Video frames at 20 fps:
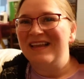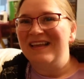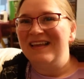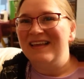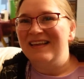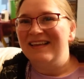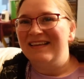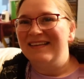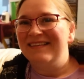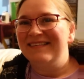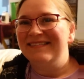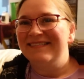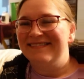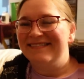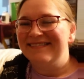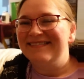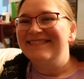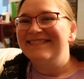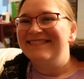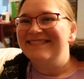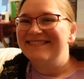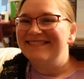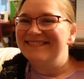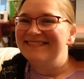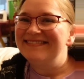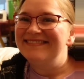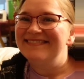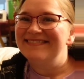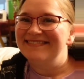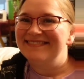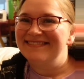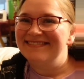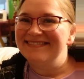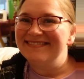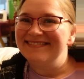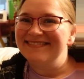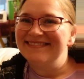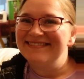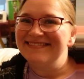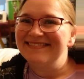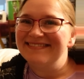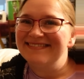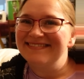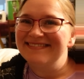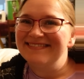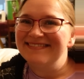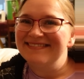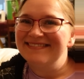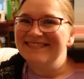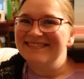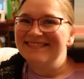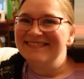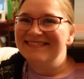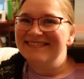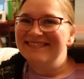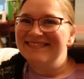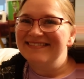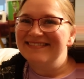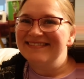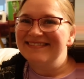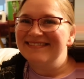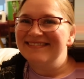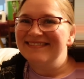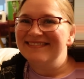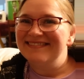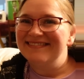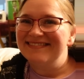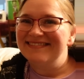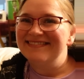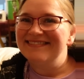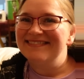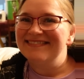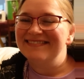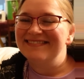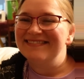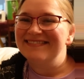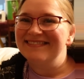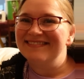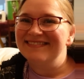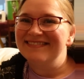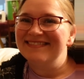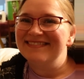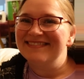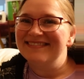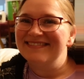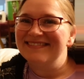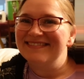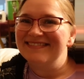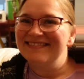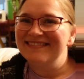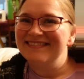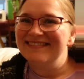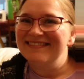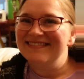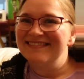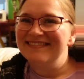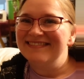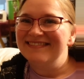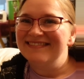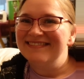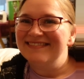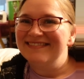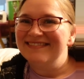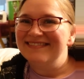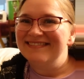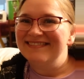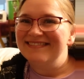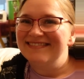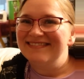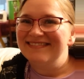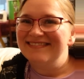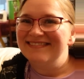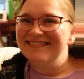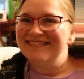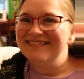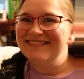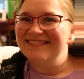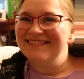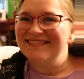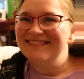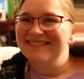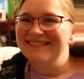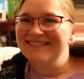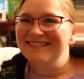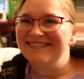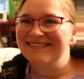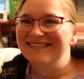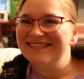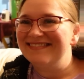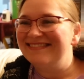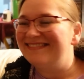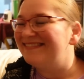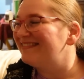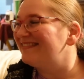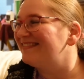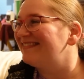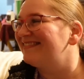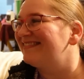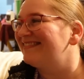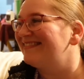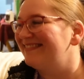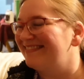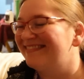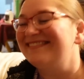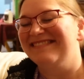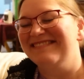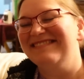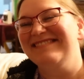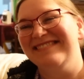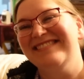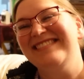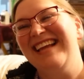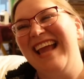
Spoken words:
The person shown says nothing.